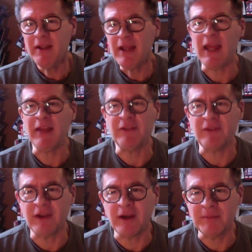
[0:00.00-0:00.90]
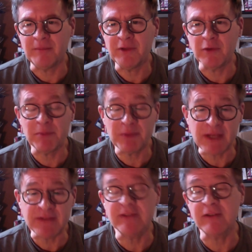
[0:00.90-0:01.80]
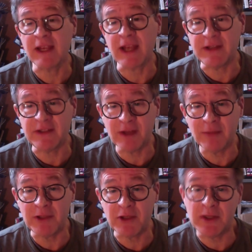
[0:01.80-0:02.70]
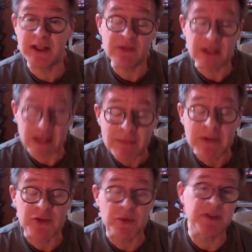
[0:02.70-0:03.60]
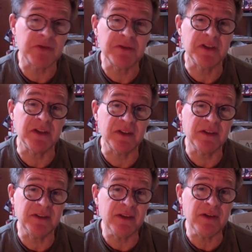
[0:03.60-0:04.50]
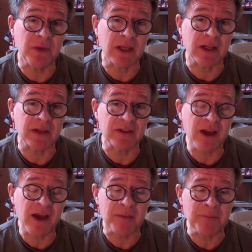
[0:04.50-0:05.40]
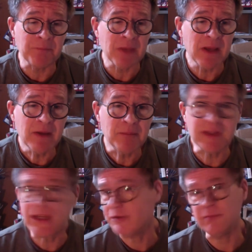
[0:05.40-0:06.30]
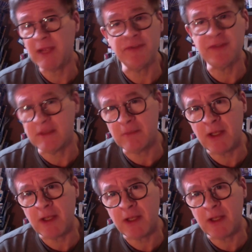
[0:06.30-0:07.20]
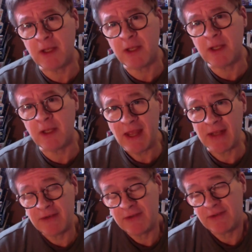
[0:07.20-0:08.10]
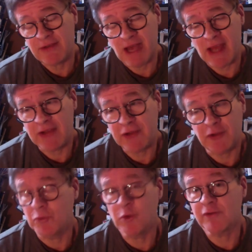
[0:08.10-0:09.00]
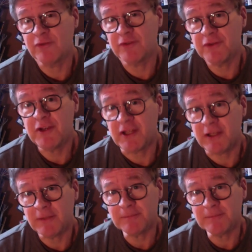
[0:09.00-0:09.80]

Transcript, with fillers: And um, there were places like IDW and even Image was interested in continuing it at the time, but they couldn't pay us any money, and I couldn't work for free.